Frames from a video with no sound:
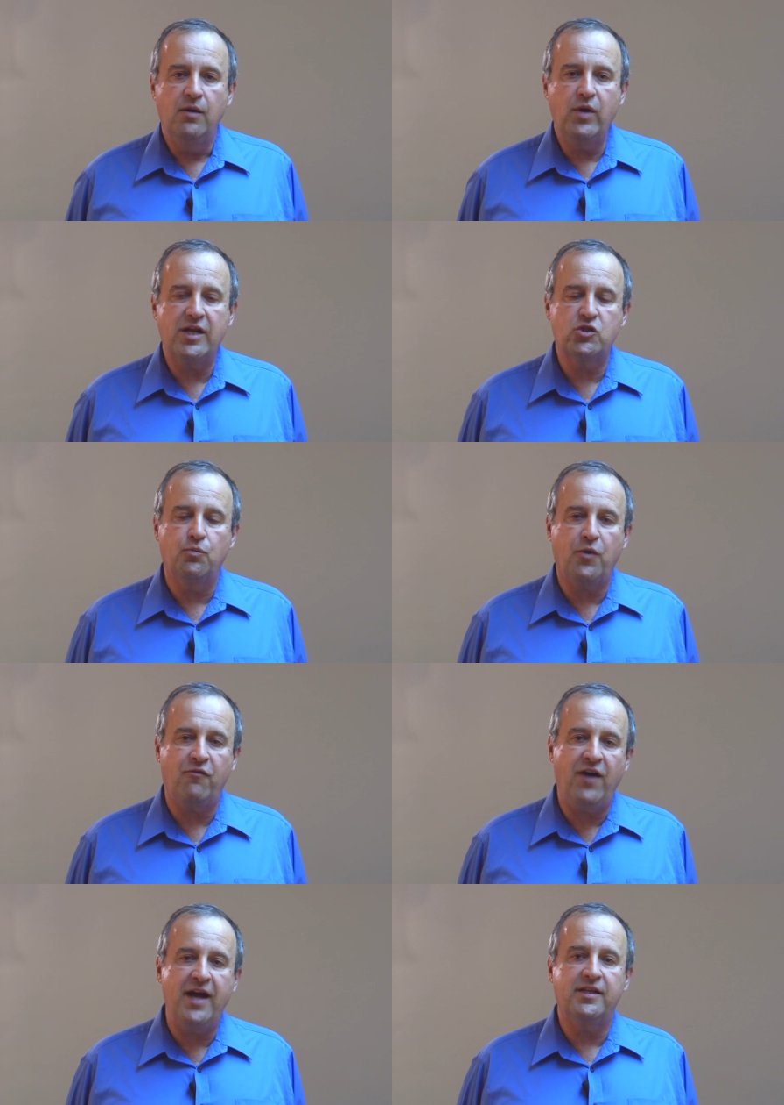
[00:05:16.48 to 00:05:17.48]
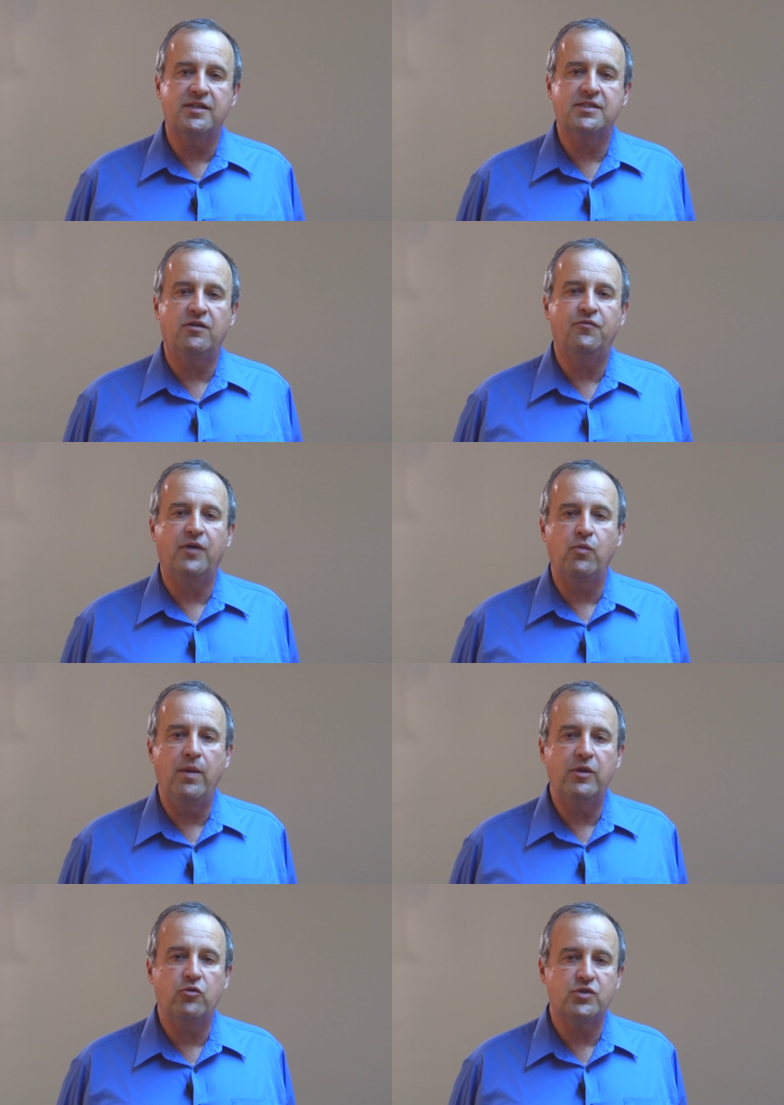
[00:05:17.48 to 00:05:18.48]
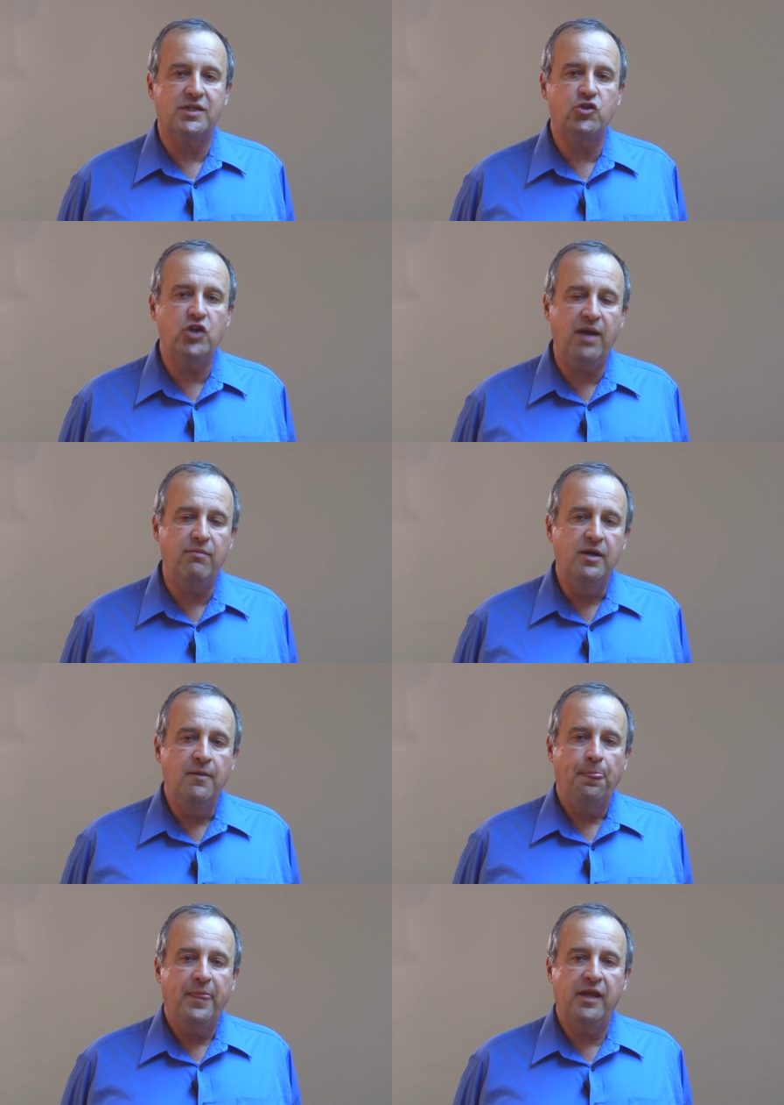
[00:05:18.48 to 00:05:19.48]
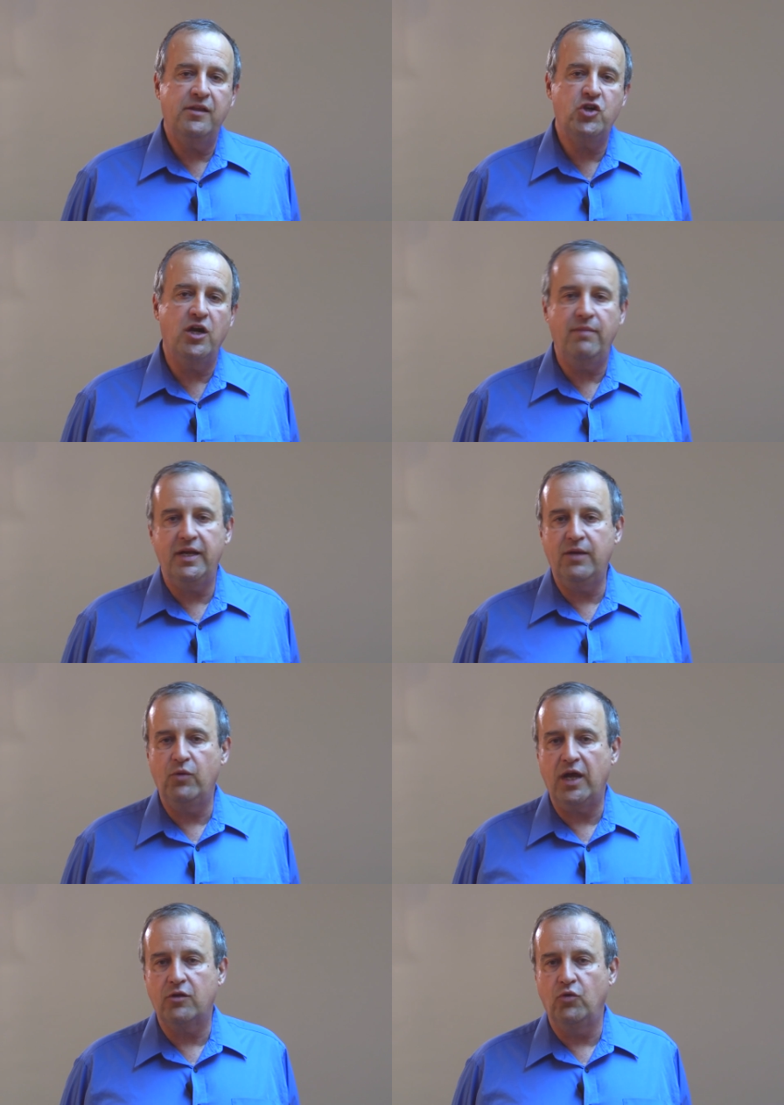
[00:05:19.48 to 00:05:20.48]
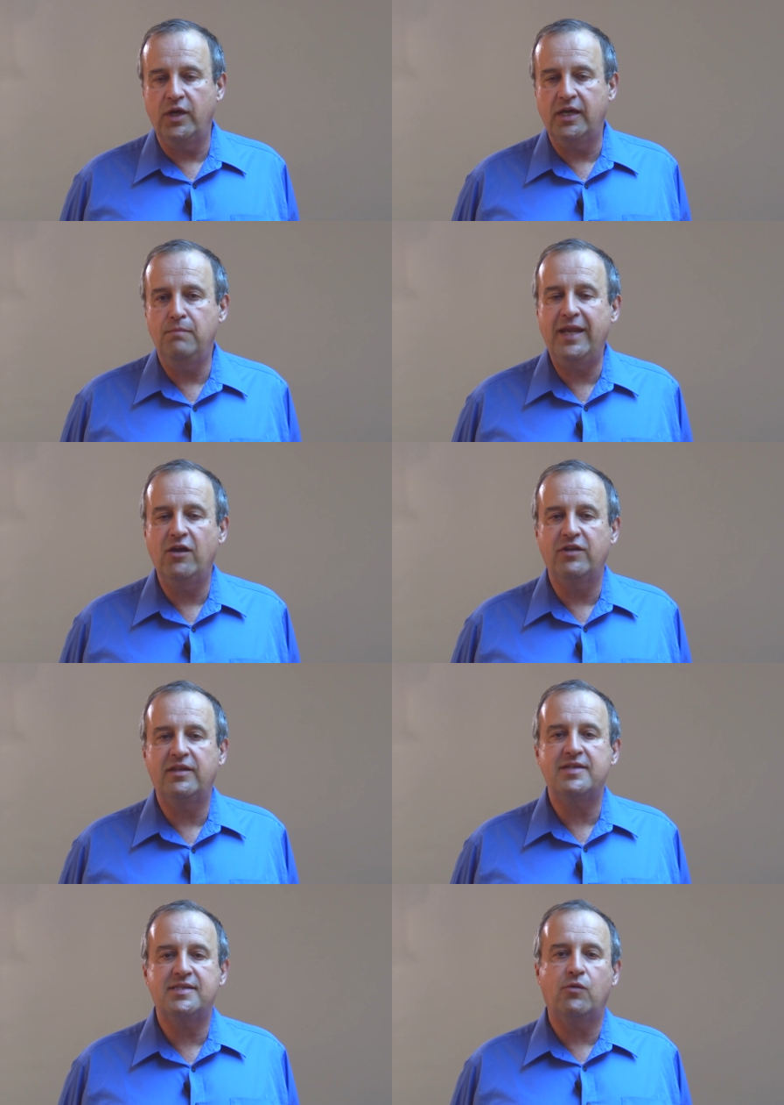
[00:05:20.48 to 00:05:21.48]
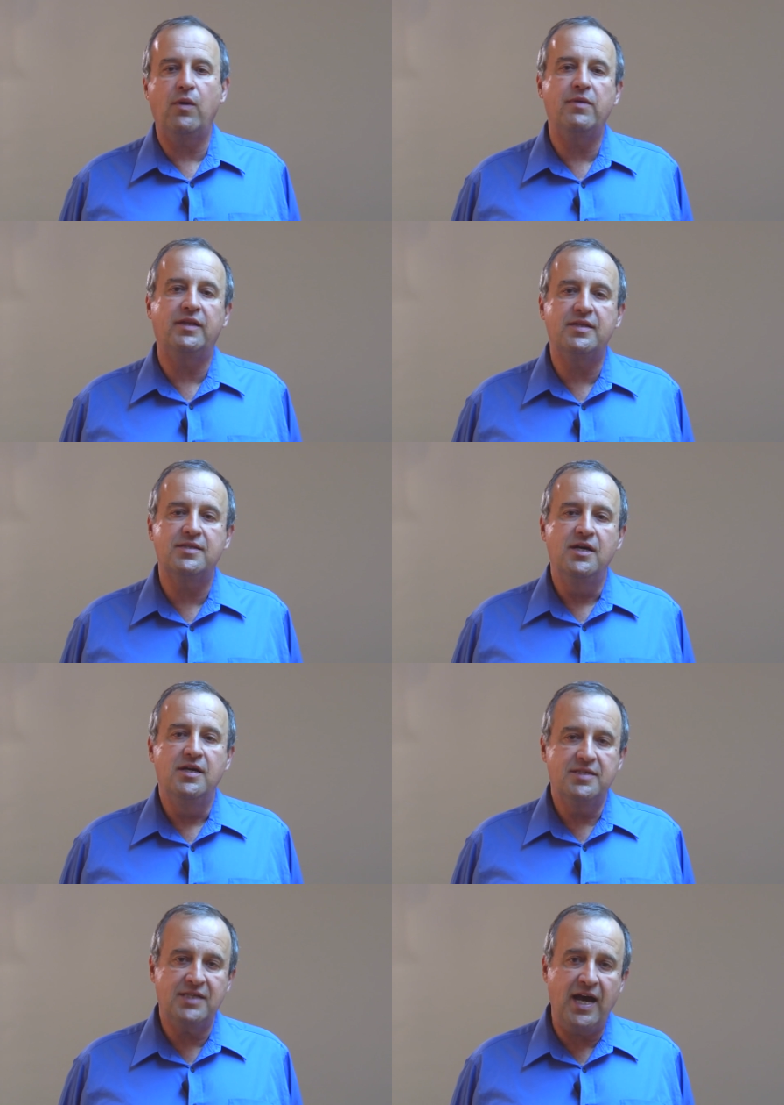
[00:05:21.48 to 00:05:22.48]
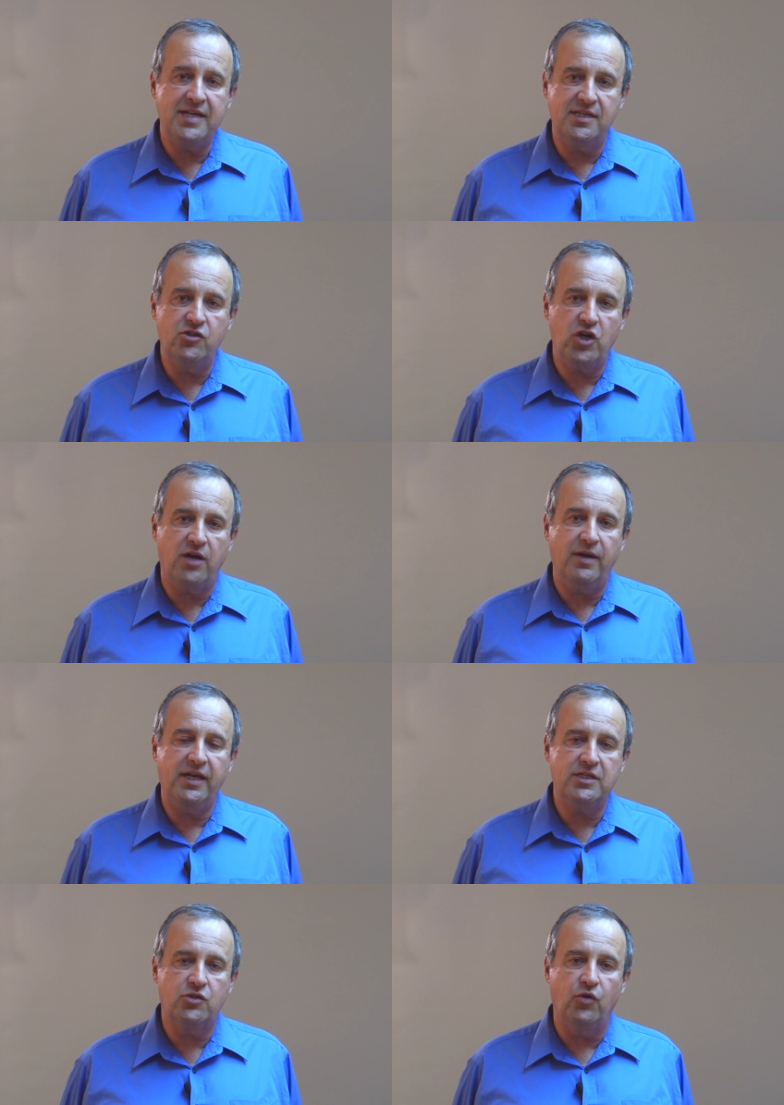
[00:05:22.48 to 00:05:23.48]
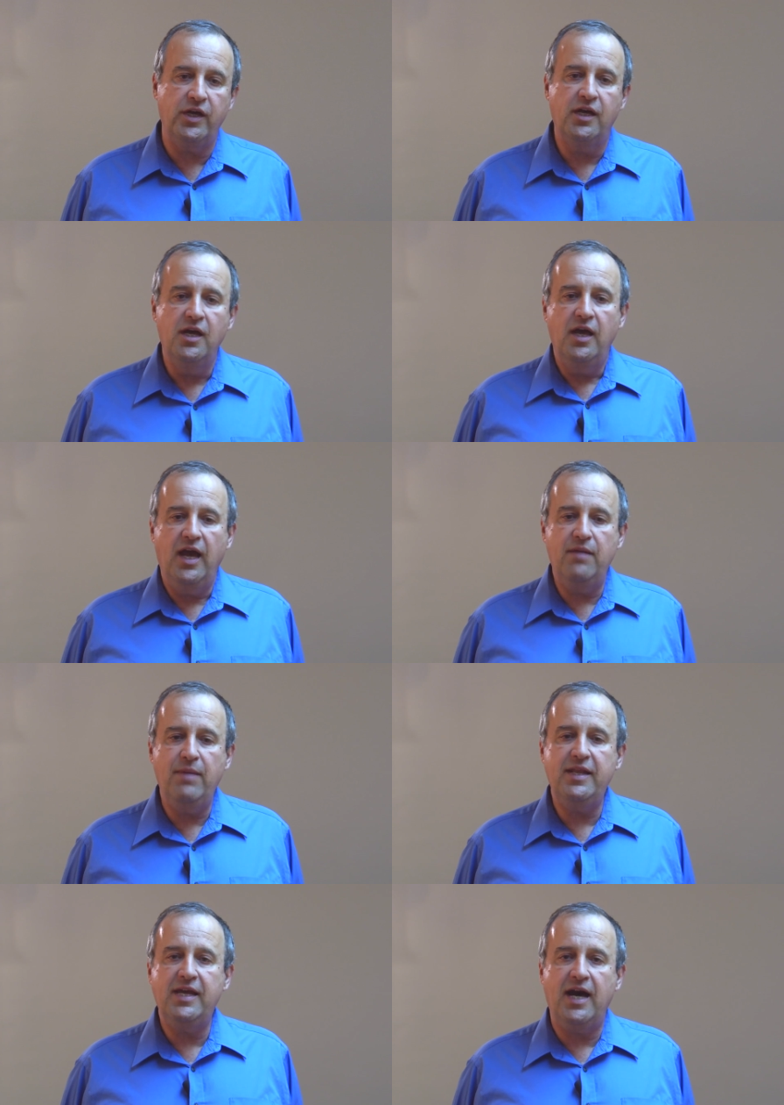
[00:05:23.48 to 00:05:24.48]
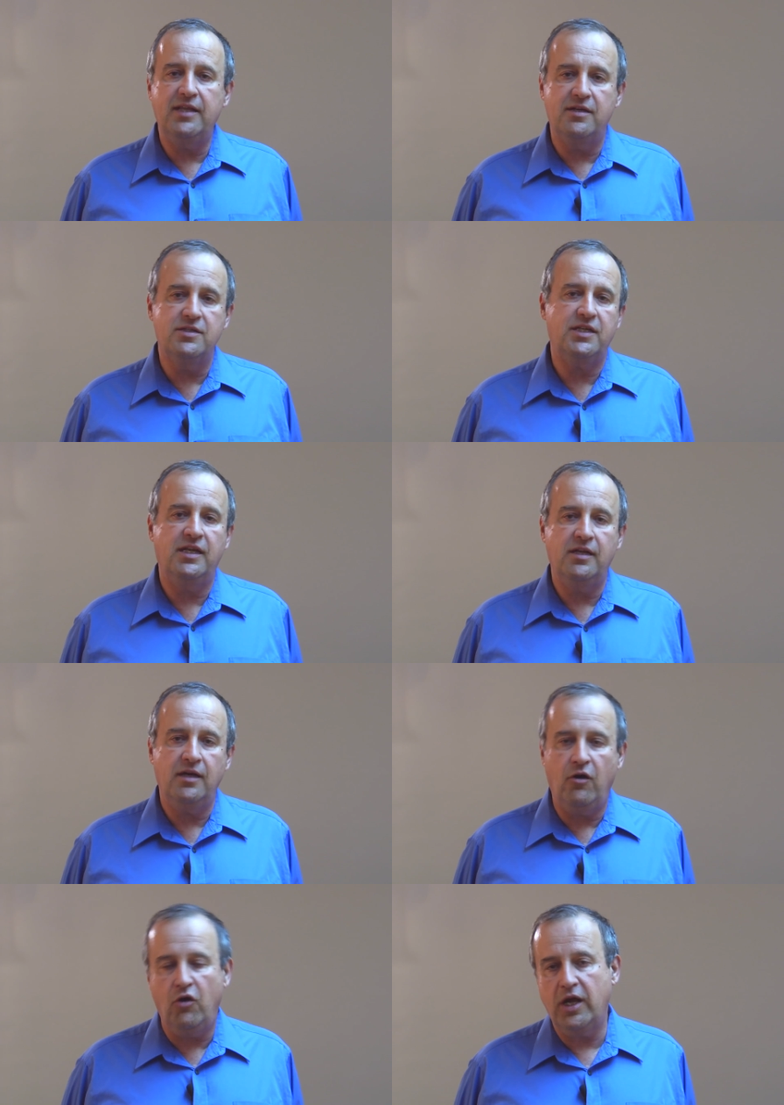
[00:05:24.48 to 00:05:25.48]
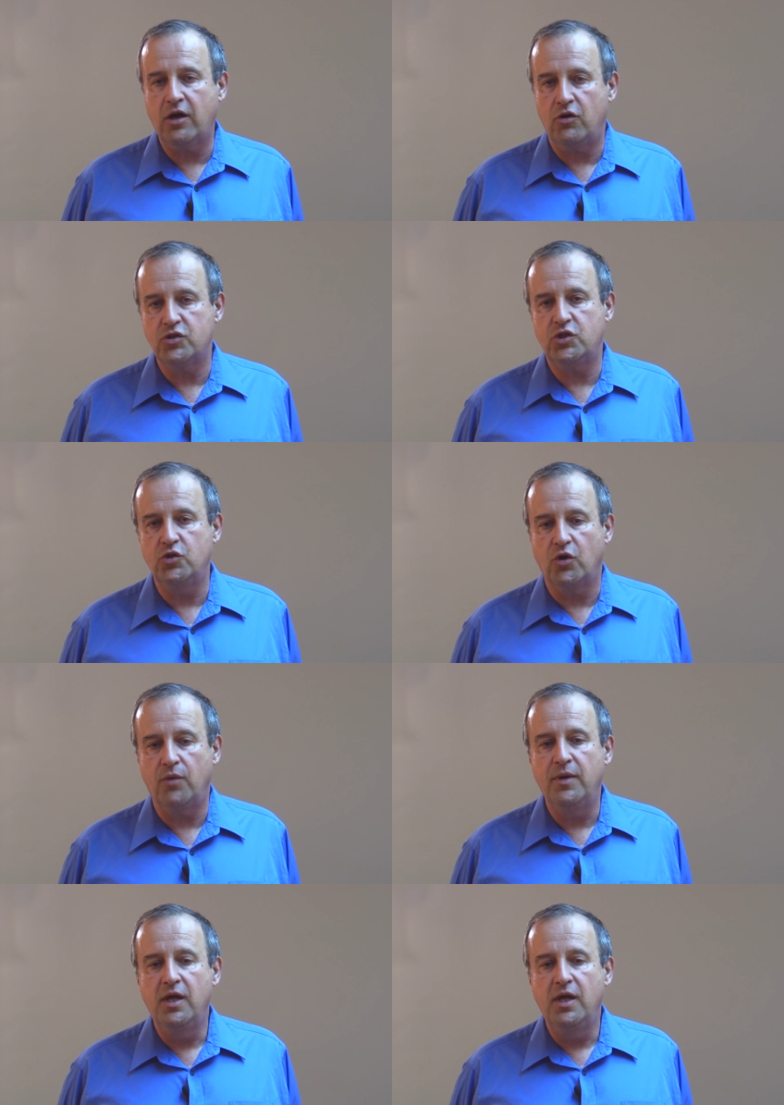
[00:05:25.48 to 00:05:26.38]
we are providers of equipment to Sagem, in Germany, we are doing many of the test equipment that Zeiss in Germany is doing, and many others in all across Europe.